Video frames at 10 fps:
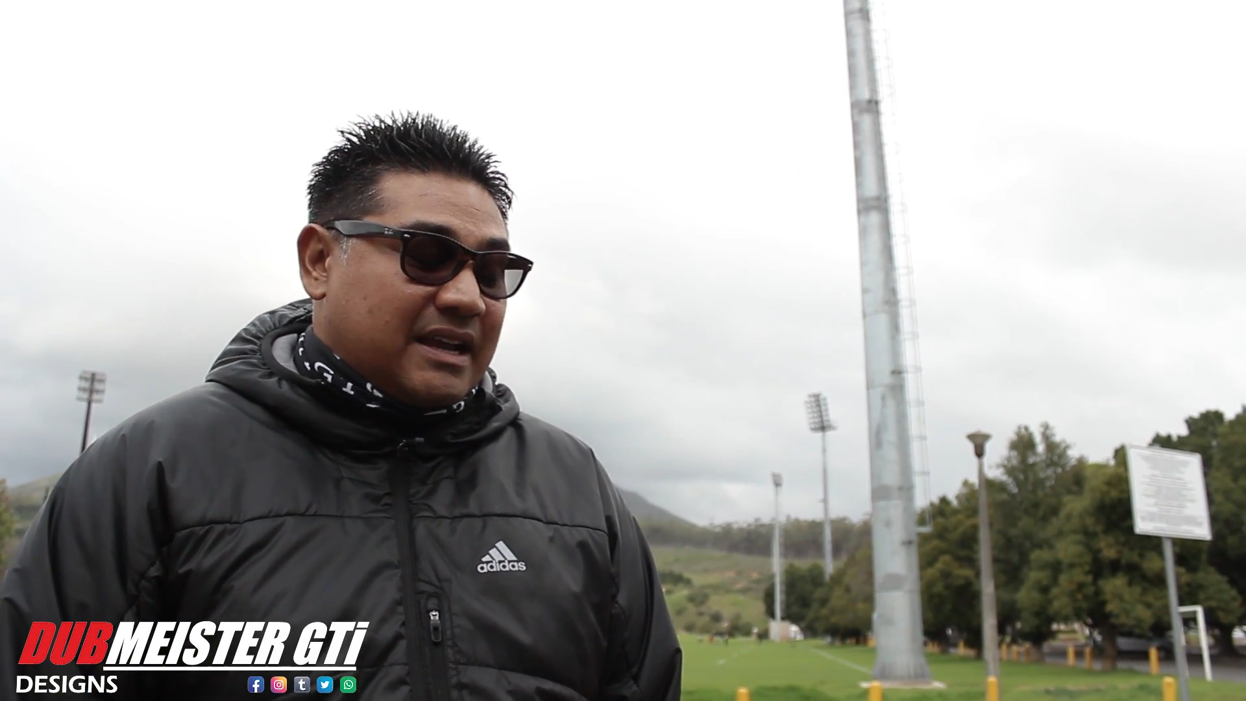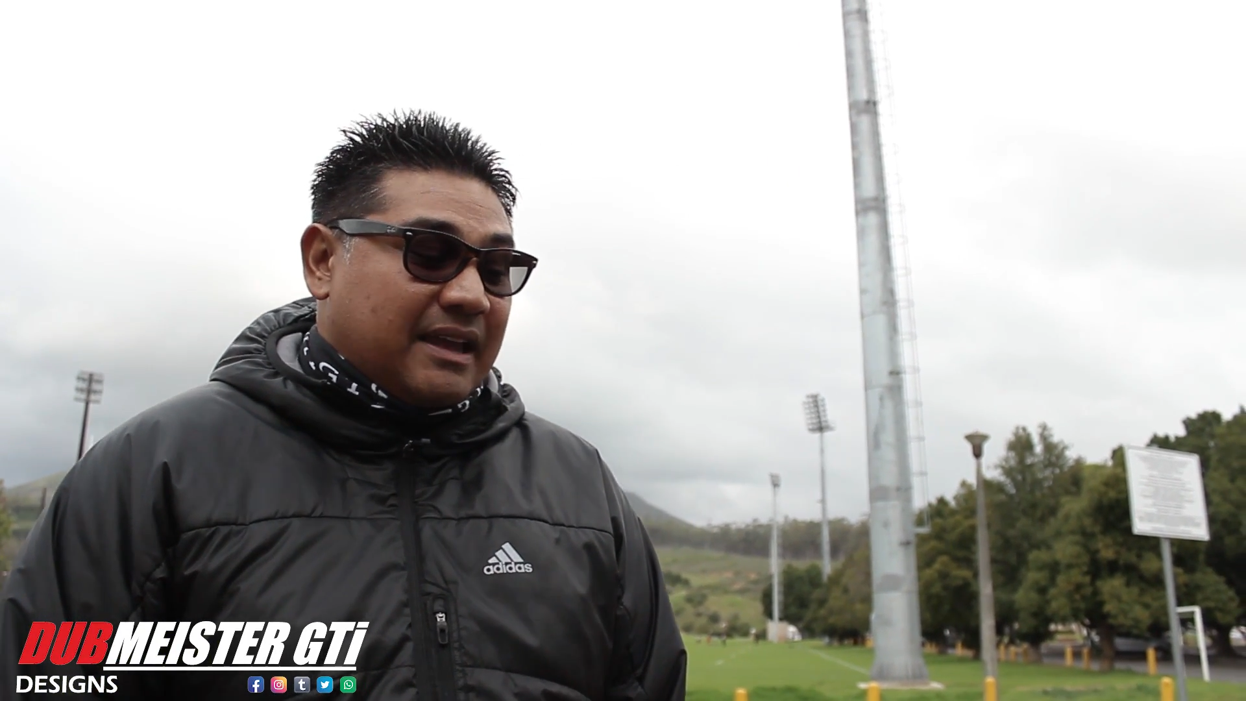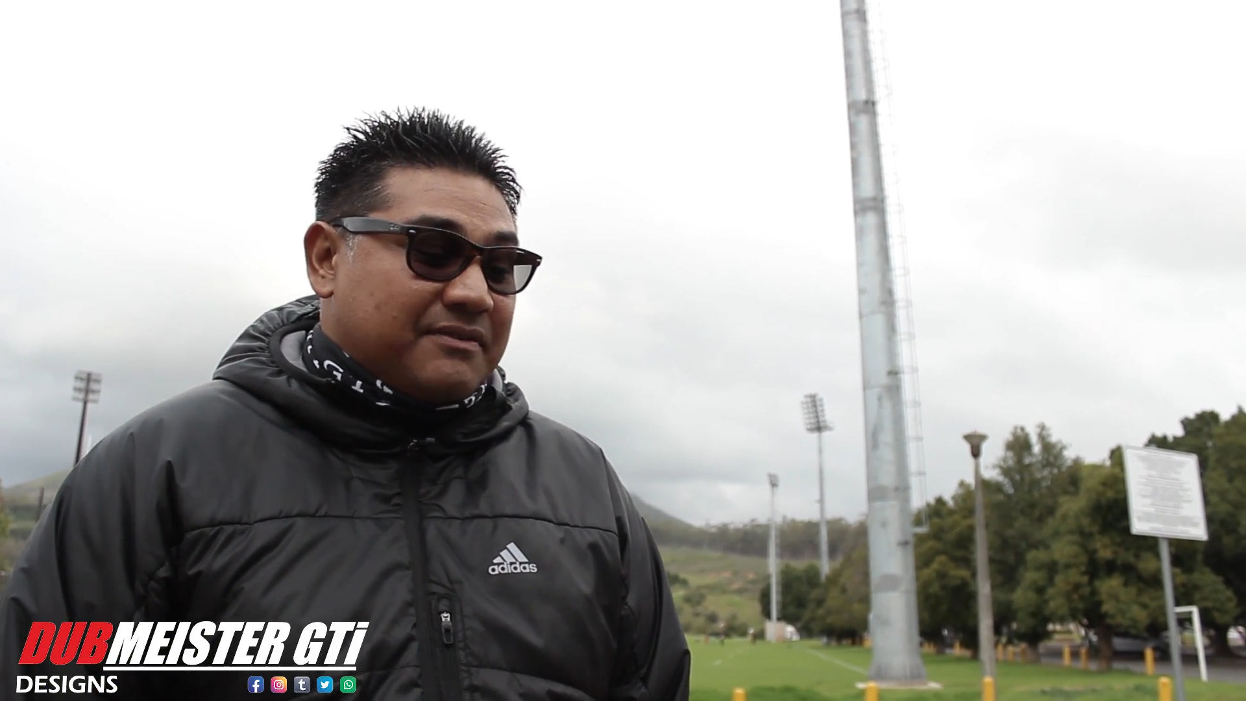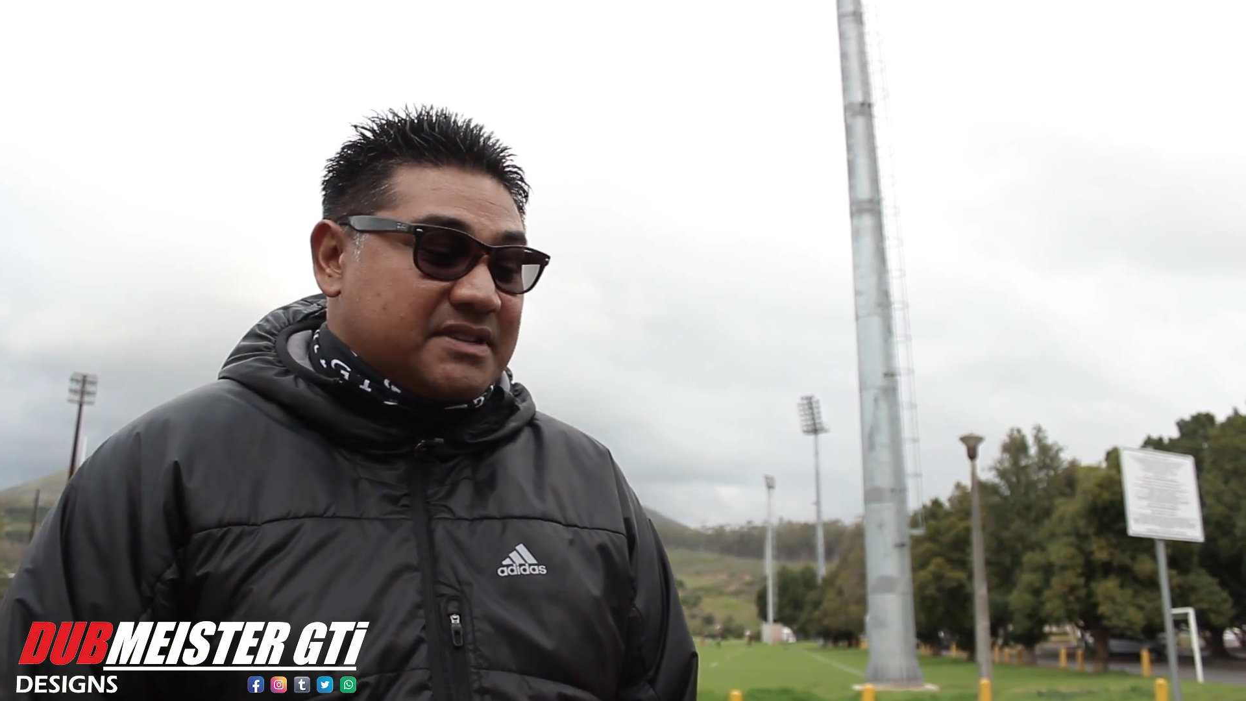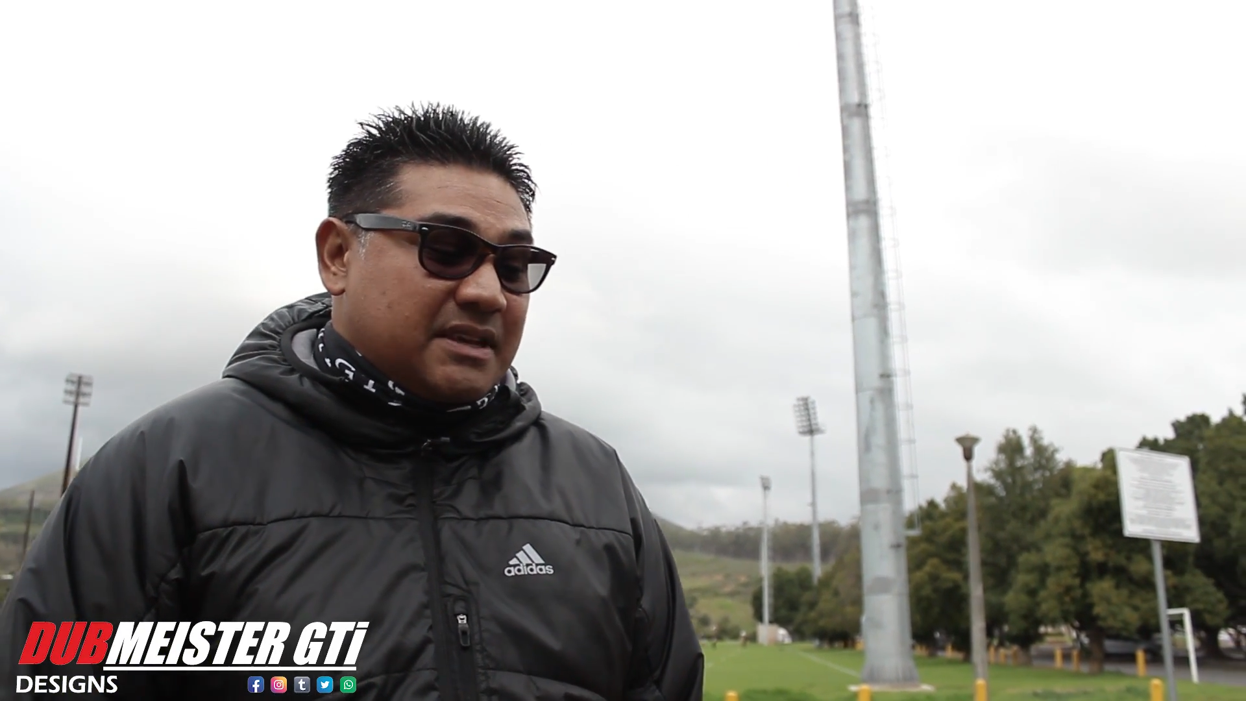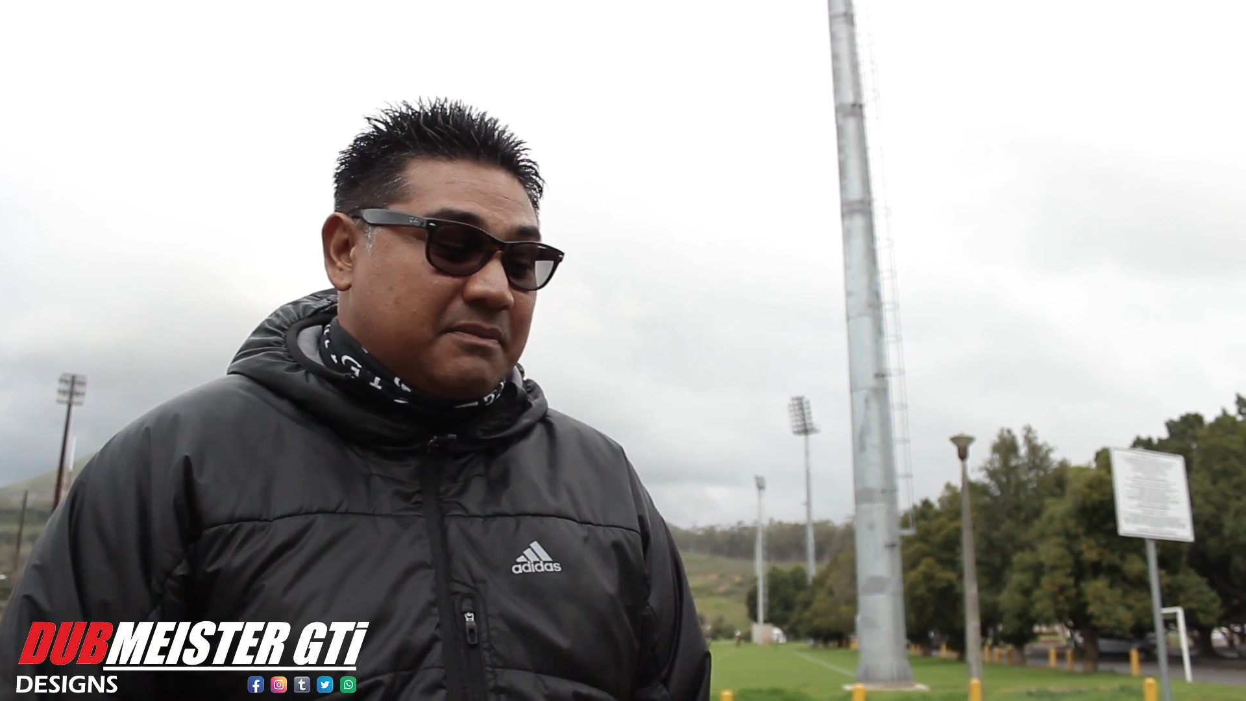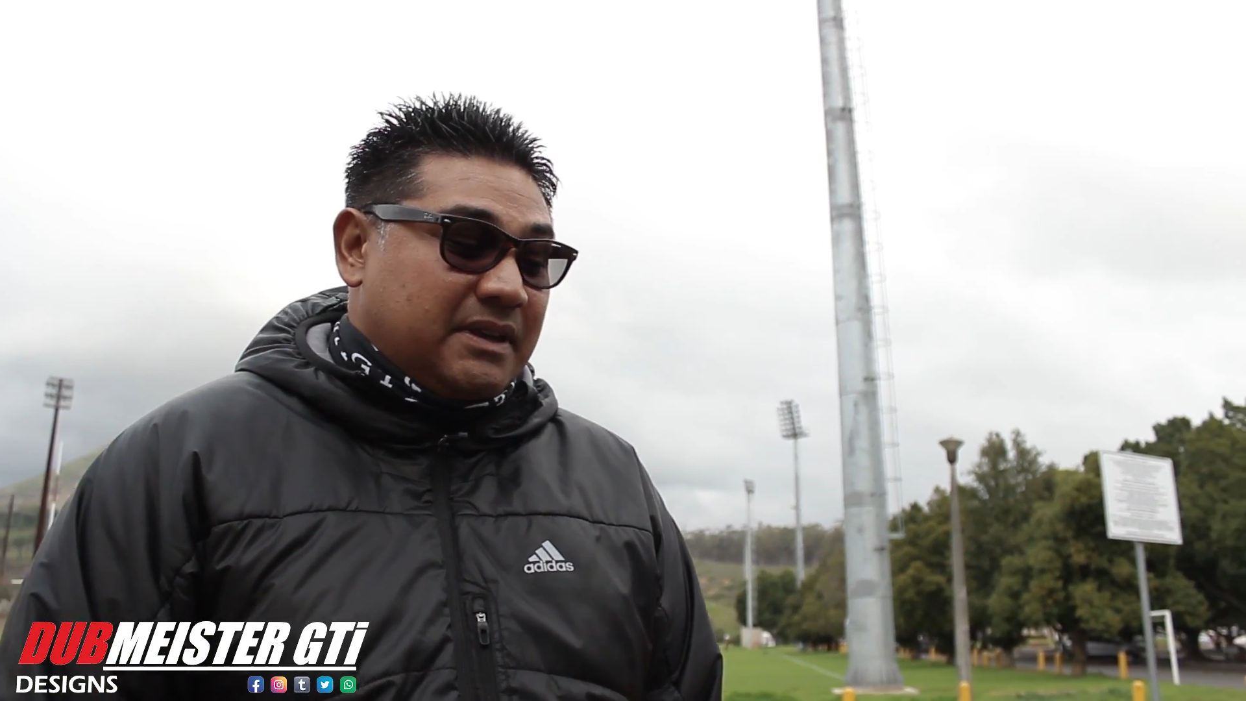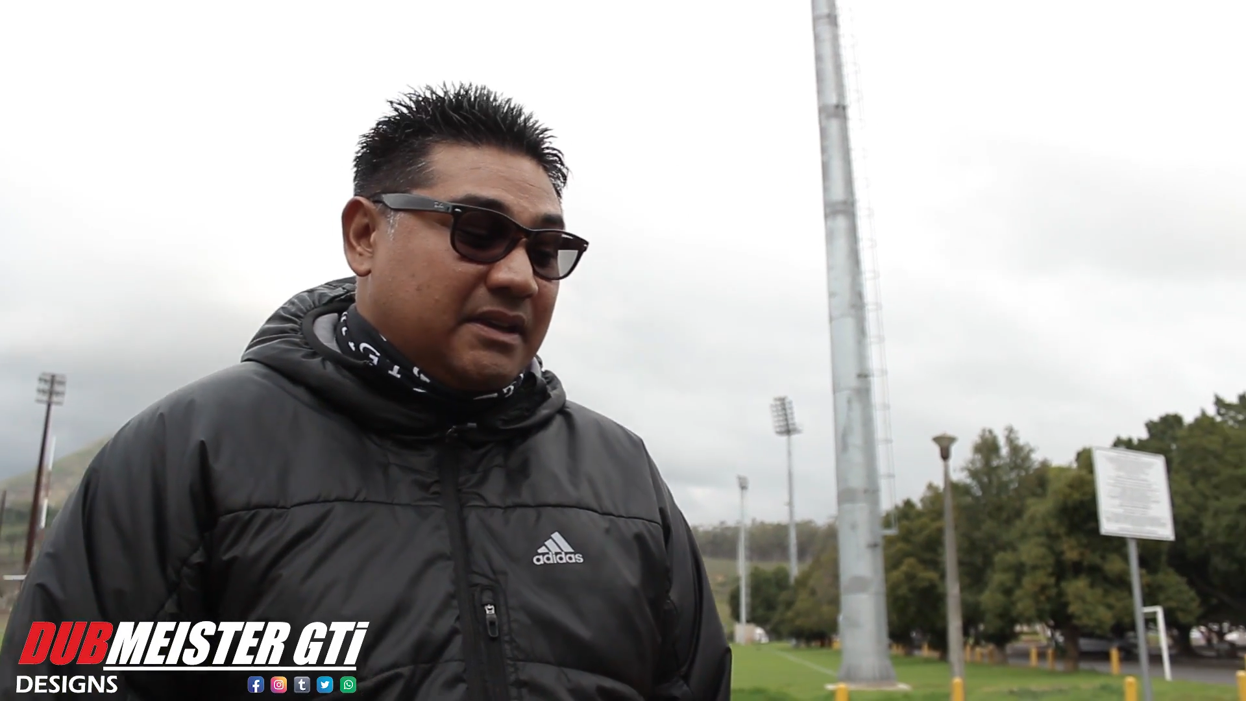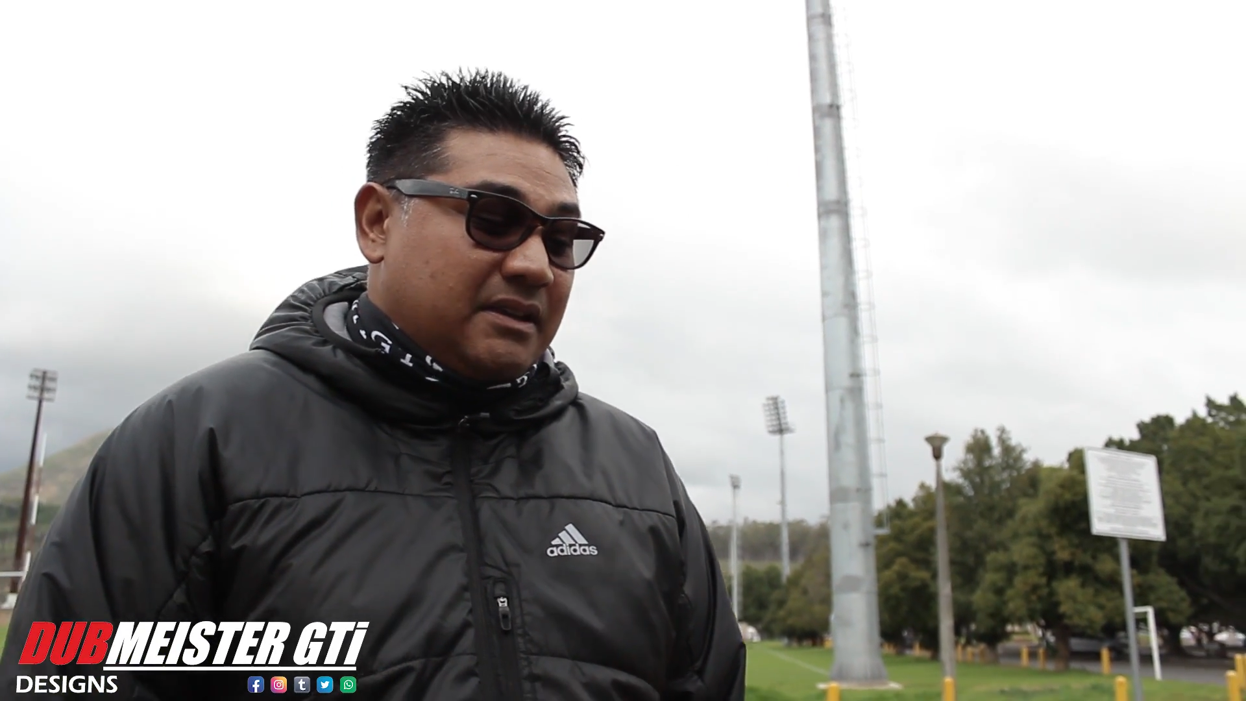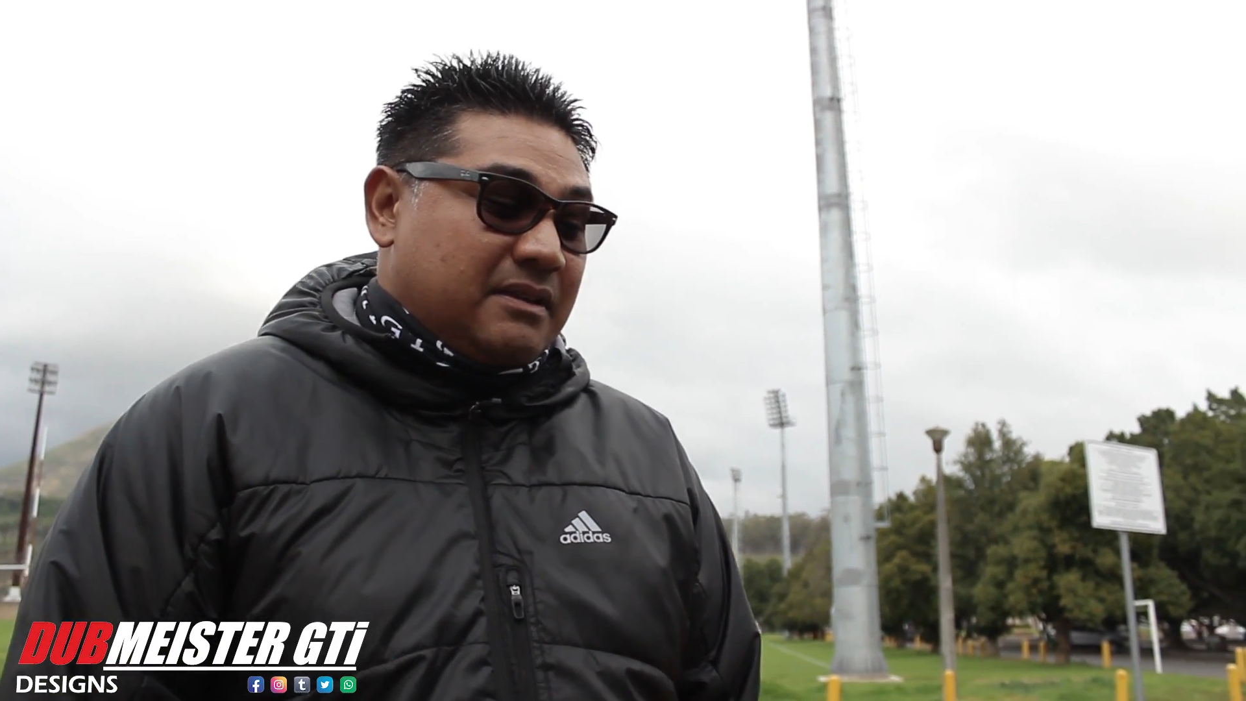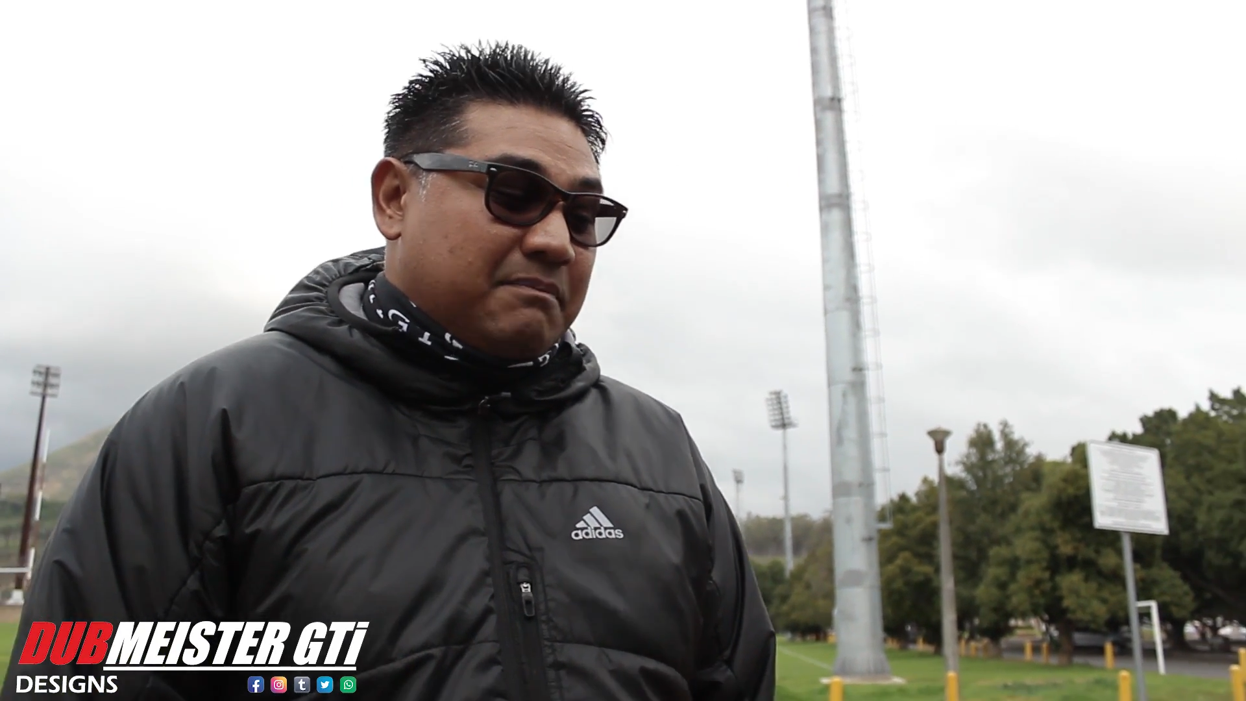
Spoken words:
I have a semi